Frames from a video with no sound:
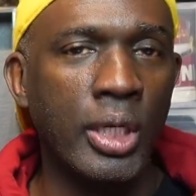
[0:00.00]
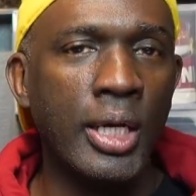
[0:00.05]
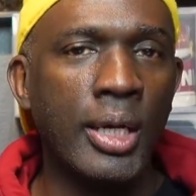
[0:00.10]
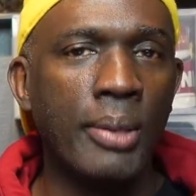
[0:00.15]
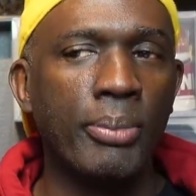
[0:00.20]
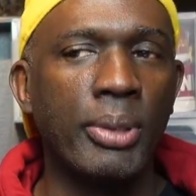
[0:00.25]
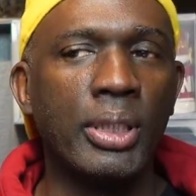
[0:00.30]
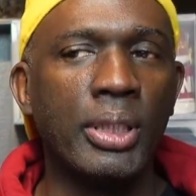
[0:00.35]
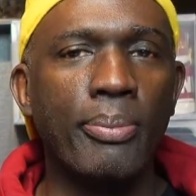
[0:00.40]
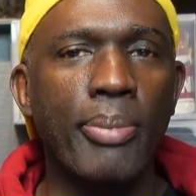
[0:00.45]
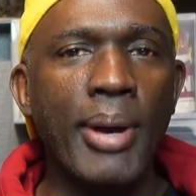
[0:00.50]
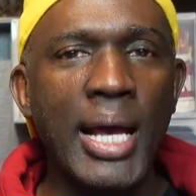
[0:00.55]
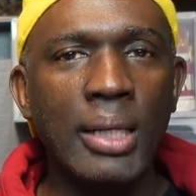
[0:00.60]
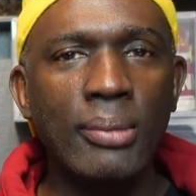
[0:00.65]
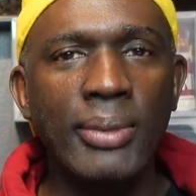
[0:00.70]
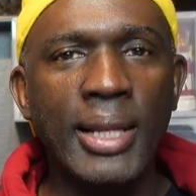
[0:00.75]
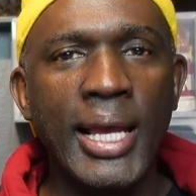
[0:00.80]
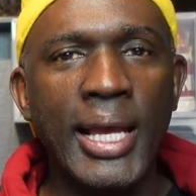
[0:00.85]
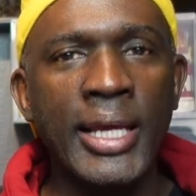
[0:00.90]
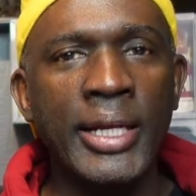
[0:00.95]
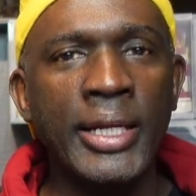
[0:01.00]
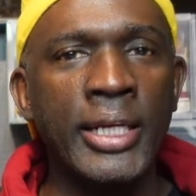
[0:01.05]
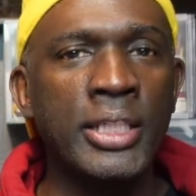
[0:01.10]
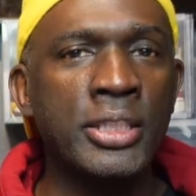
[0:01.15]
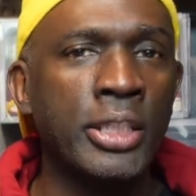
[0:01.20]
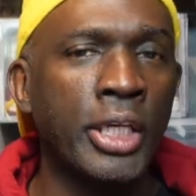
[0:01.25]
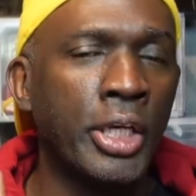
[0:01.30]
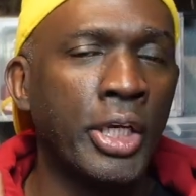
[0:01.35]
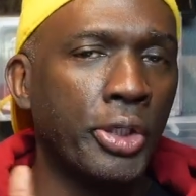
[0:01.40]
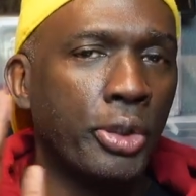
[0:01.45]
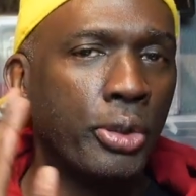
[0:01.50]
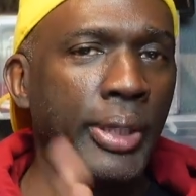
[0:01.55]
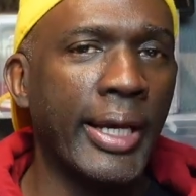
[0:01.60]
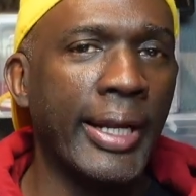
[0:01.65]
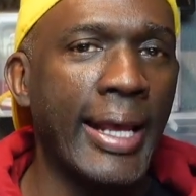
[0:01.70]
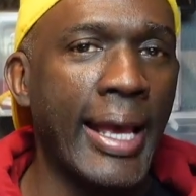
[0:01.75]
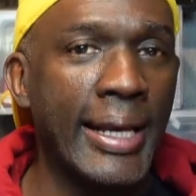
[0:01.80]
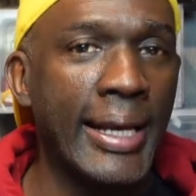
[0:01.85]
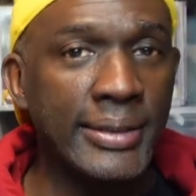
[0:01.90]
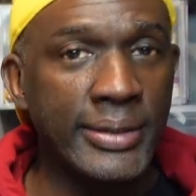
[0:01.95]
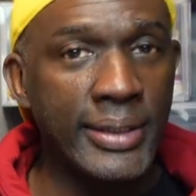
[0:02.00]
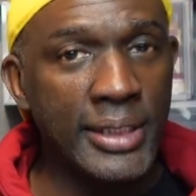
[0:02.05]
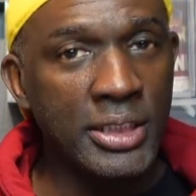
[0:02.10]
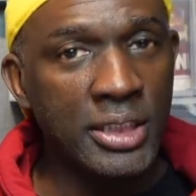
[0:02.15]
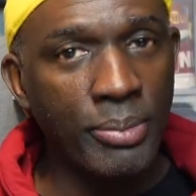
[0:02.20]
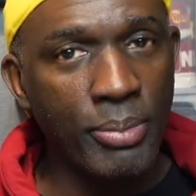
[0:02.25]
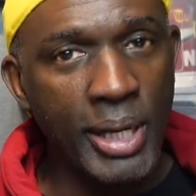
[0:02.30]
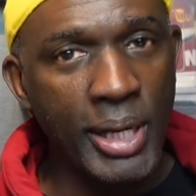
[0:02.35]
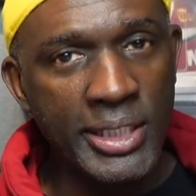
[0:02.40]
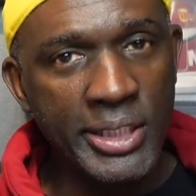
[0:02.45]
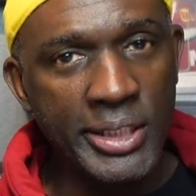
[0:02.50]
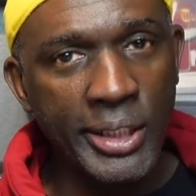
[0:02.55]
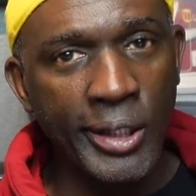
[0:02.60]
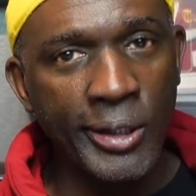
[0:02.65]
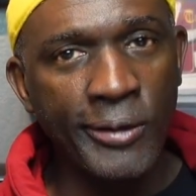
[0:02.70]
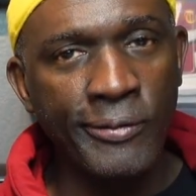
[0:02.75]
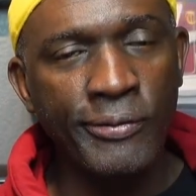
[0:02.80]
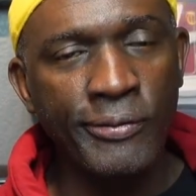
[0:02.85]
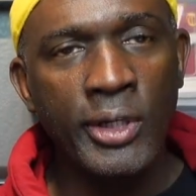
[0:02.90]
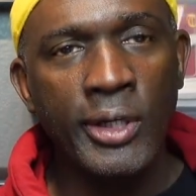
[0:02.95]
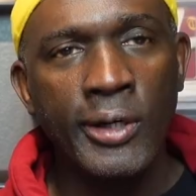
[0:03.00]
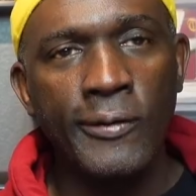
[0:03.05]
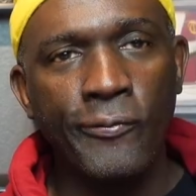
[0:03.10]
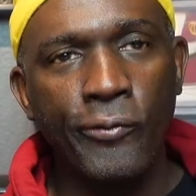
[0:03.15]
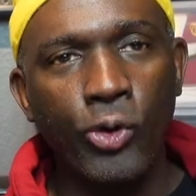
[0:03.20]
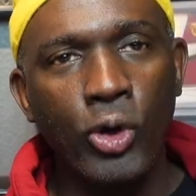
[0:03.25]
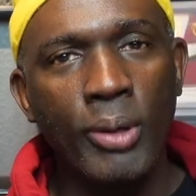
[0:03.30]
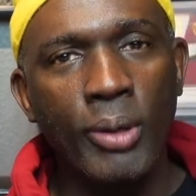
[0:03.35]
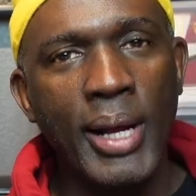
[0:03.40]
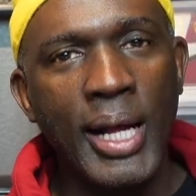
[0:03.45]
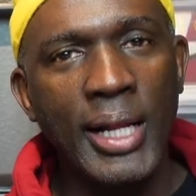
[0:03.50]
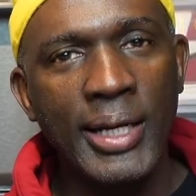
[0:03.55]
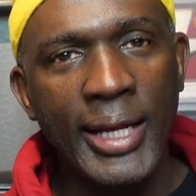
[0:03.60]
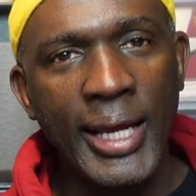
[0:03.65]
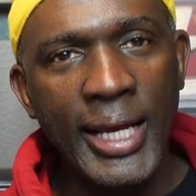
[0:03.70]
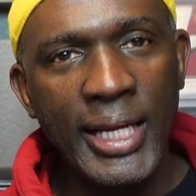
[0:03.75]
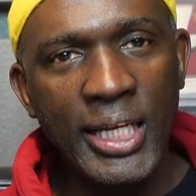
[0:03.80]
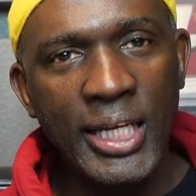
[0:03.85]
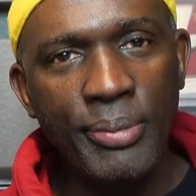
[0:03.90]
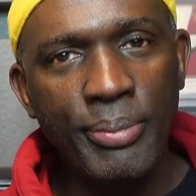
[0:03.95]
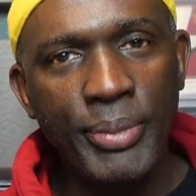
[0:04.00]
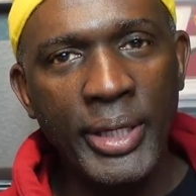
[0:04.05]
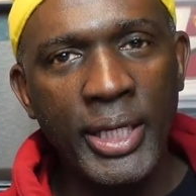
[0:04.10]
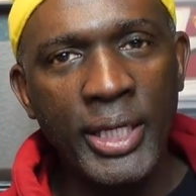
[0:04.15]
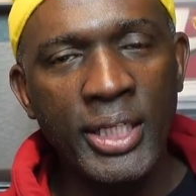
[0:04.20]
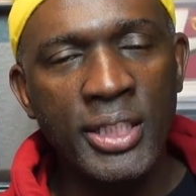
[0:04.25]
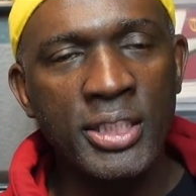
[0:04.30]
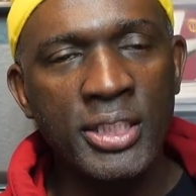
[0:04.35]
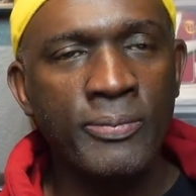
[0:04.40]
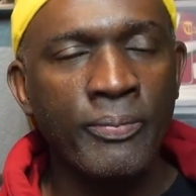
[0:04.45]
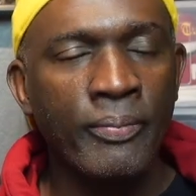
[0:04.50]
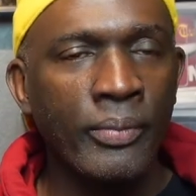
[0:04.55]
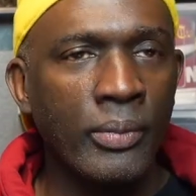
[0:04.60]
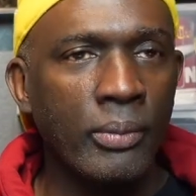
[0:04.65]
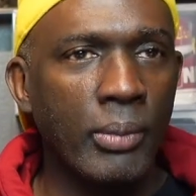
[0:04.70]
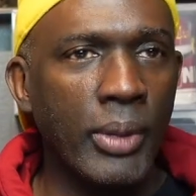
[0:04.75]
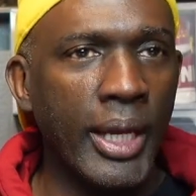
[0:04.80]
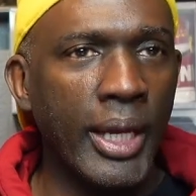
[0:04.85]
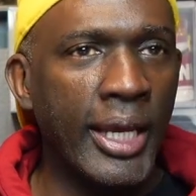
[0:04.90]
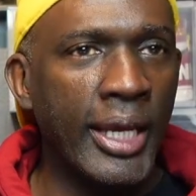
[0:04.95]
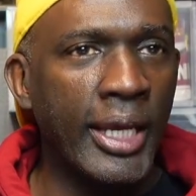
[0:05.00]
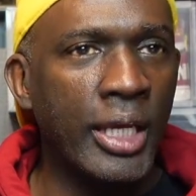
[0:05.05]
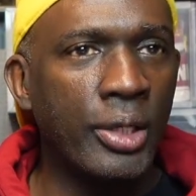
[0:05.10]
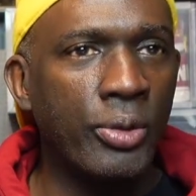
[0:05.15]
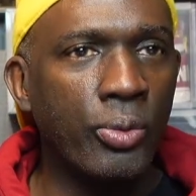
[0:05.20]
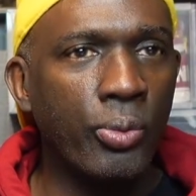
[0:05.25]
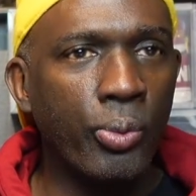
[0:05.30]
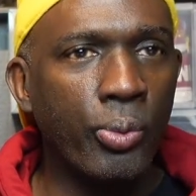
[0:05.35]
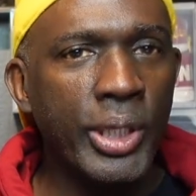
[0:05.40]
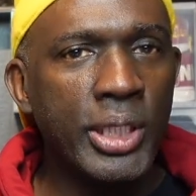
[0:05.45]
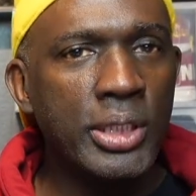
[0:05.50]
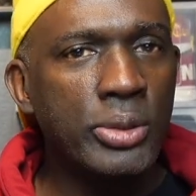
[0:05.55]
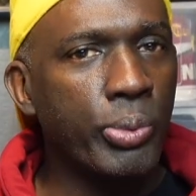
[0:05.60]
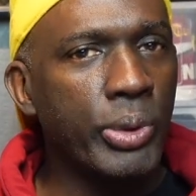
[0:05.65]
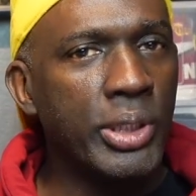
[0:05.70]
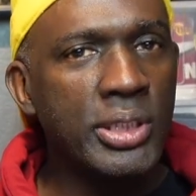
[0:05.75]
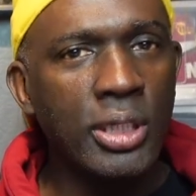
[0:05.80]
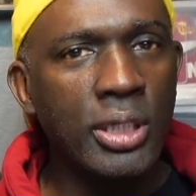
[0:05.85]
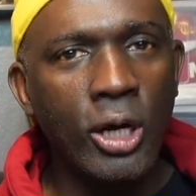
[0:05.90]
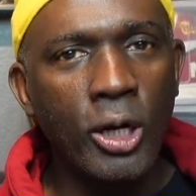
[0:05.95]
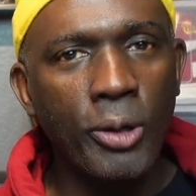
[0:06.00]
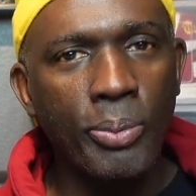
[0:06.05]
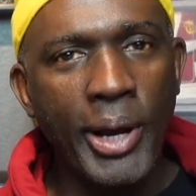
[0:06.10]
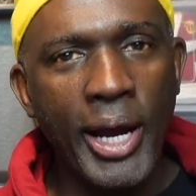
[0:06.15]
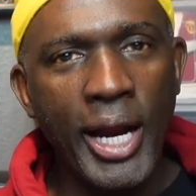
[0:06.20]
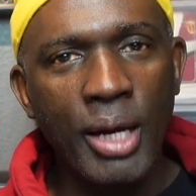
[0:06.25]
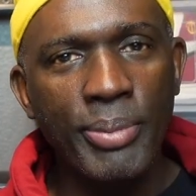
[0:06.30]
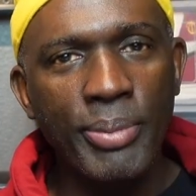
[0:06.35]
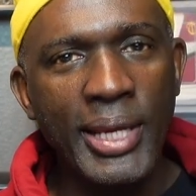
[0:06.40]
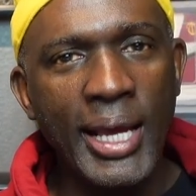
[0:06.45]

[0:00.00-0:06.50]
But the bottom line is you get access to myself for about 90 minutes and we talk Power BI.